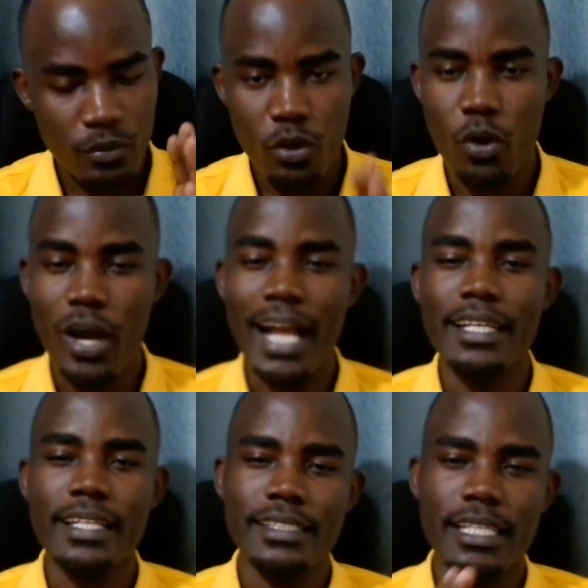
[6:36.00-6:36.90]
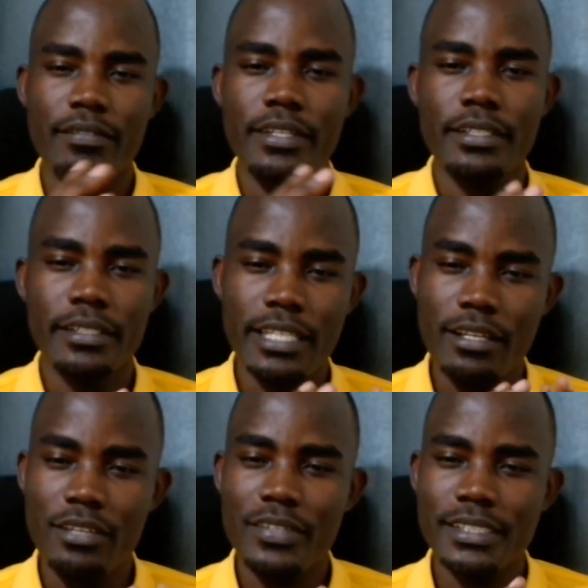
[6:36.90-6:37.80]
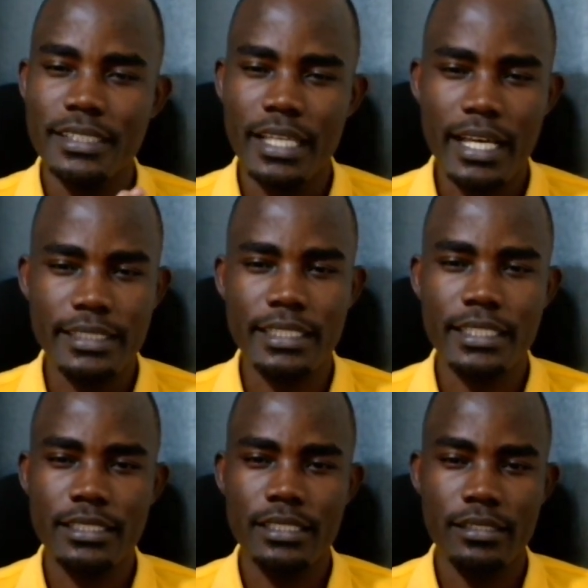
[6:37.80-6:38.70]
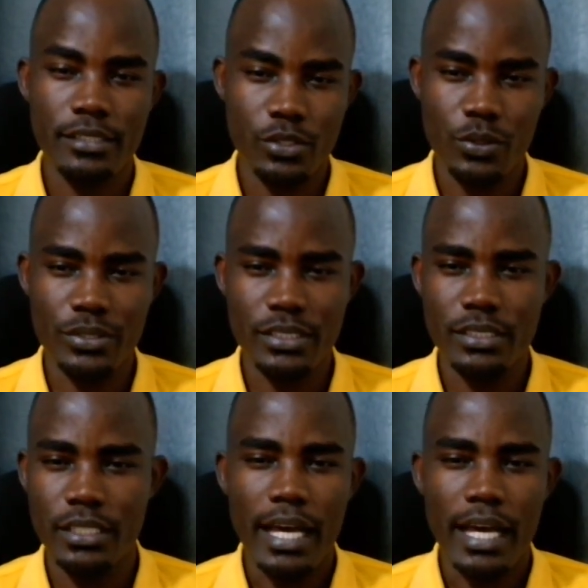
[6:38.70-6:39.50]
Core Ultra 7 delivers excellent scores,